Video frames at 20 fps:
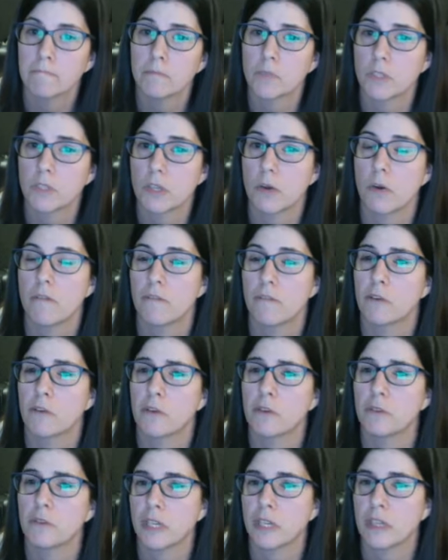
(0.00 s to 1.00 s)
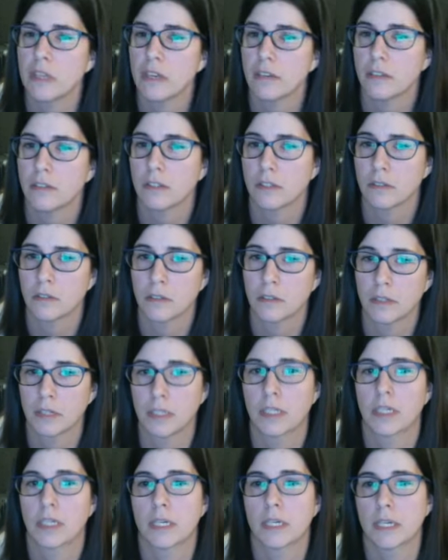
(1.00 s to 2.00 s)
So if you're using this
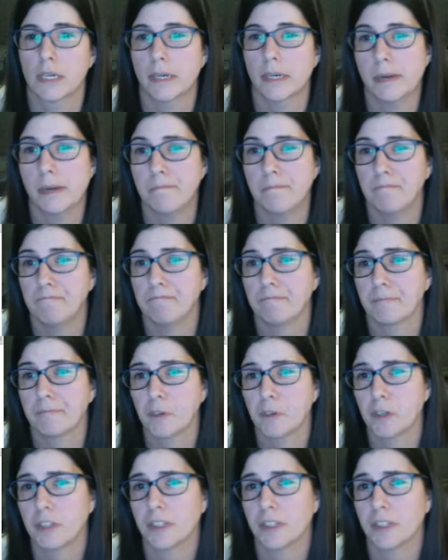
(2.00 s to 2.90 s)
for